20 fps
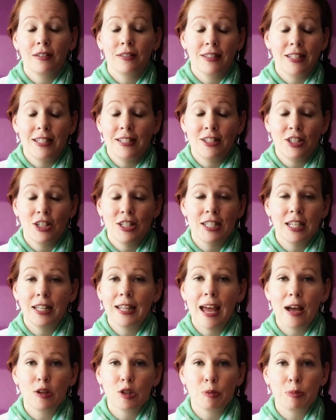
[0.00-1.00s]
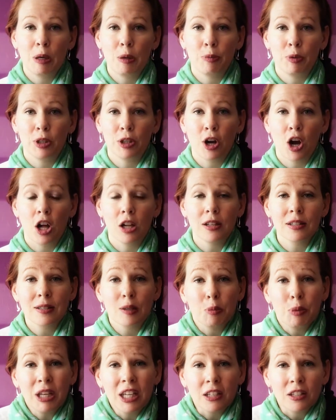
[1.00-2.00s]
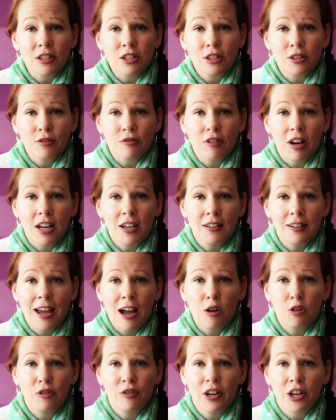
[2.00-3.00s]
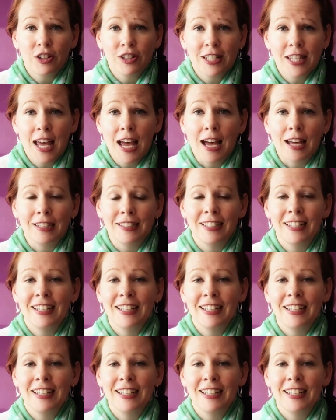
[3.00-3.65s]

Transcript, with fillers: this just allows people to call us a bitch, right? How unfair is that?